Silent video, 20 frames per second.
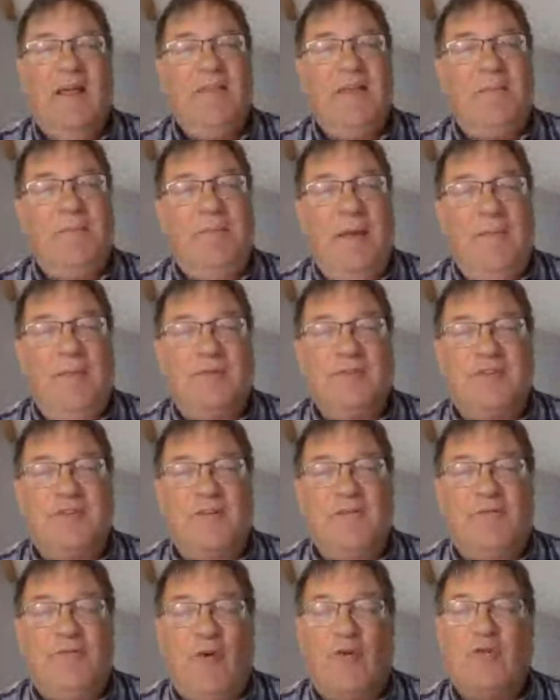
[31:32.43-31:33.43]
that people
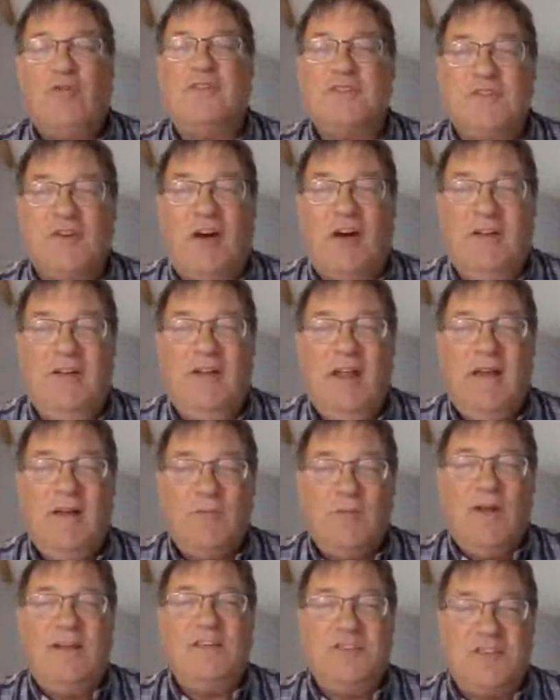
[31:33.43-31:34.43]
sort of focus on
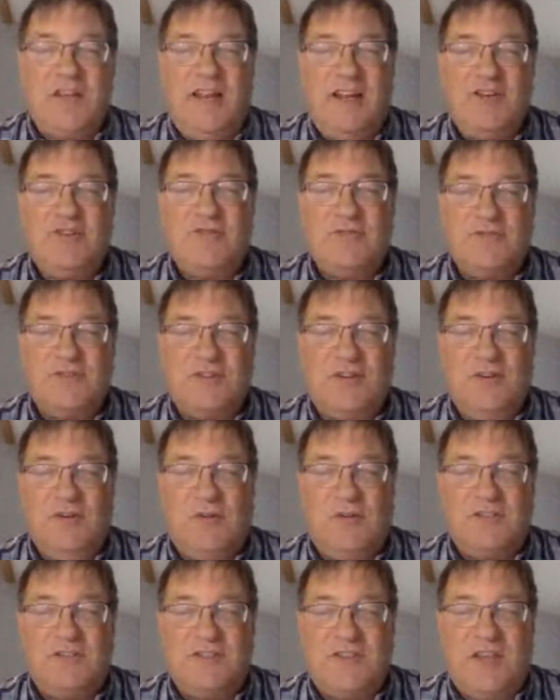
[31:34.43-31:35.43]
residential
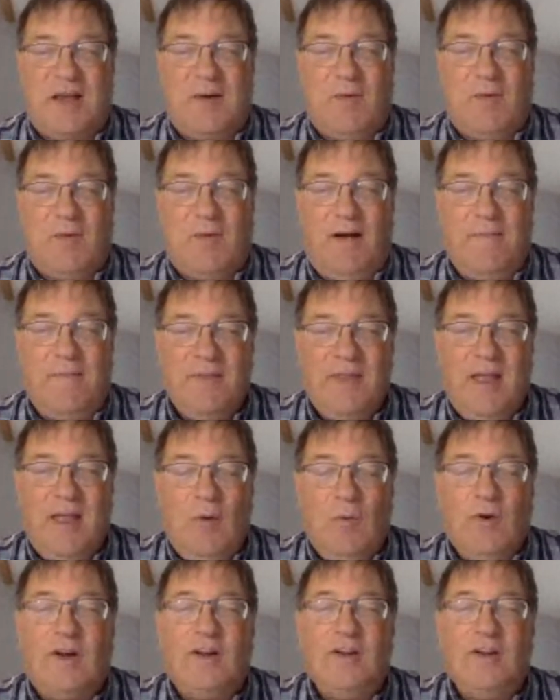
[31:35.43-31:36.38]
schools and think, well,